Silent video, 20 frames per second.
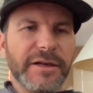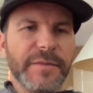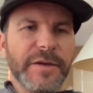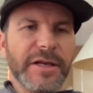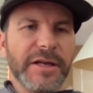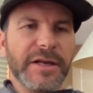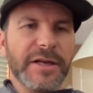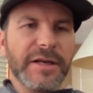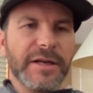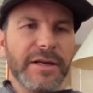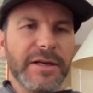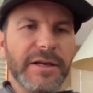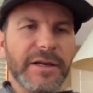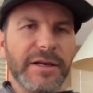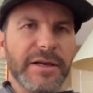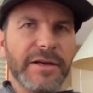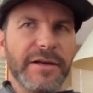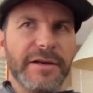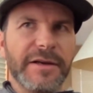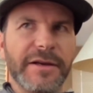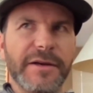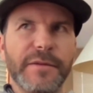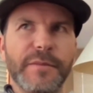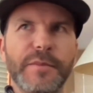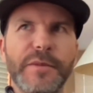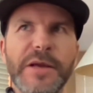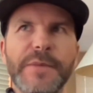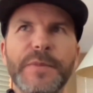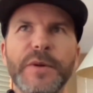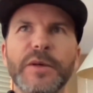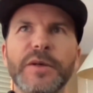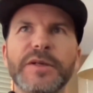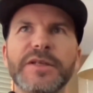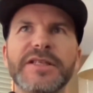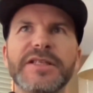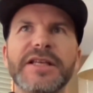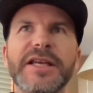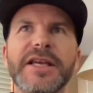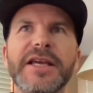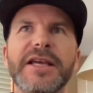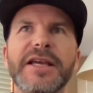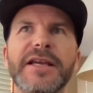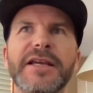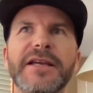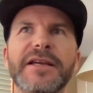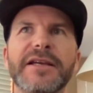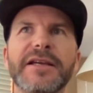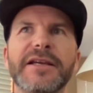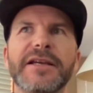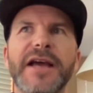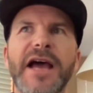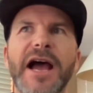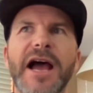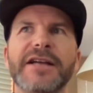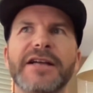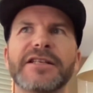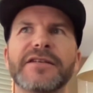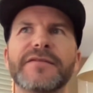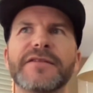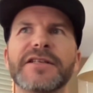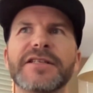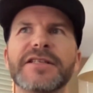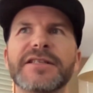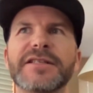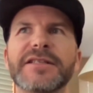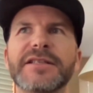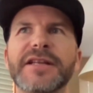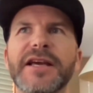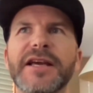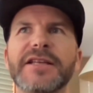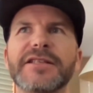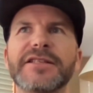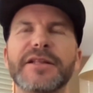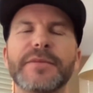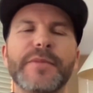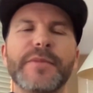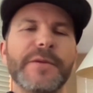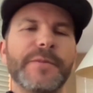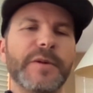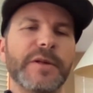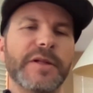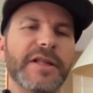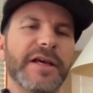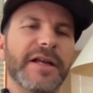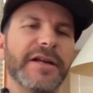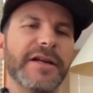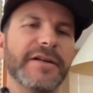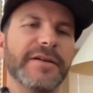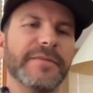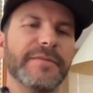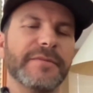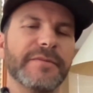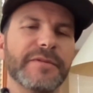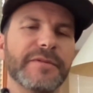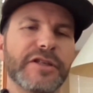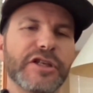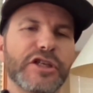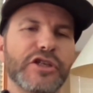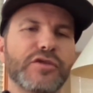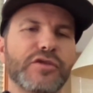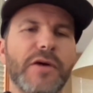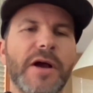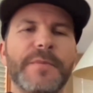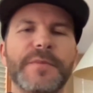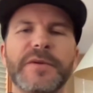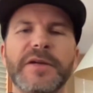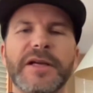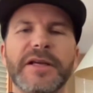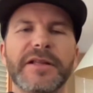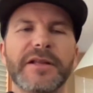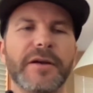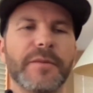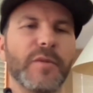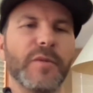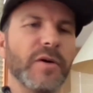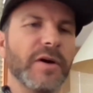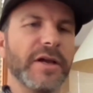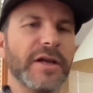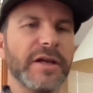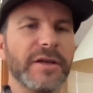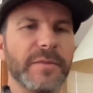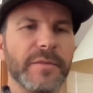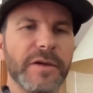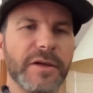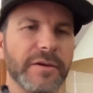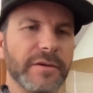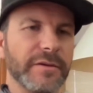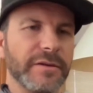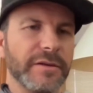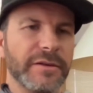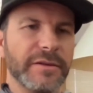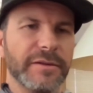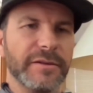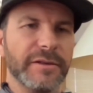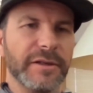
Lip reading: I mean, people see activists as the people that are disrupting their morning commute.